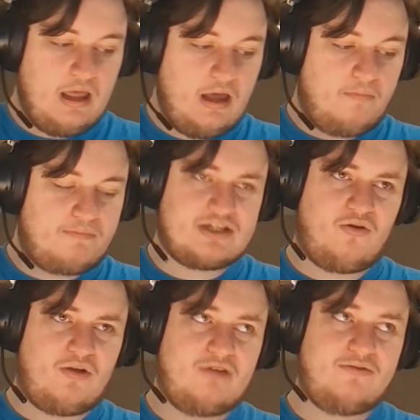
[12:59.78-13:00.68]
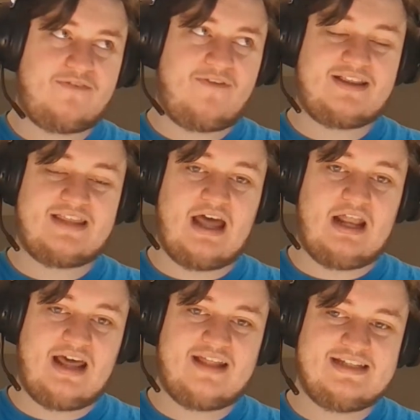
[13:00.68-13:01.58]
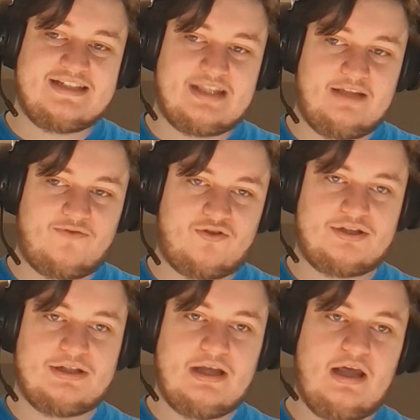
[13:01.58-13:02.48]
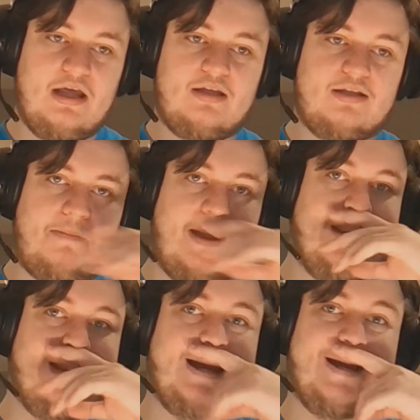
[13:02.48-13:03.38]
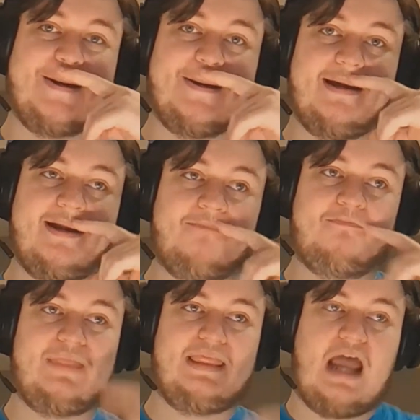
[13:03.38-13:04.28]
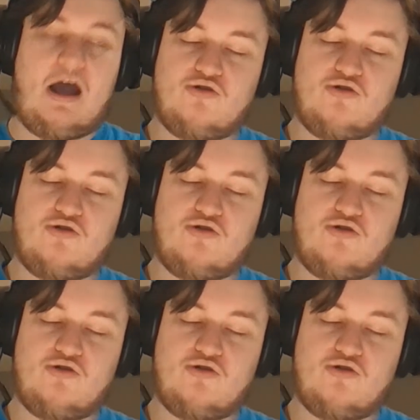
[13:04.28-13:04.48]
But to go along with the fact that a lot of these slivers, depending on how you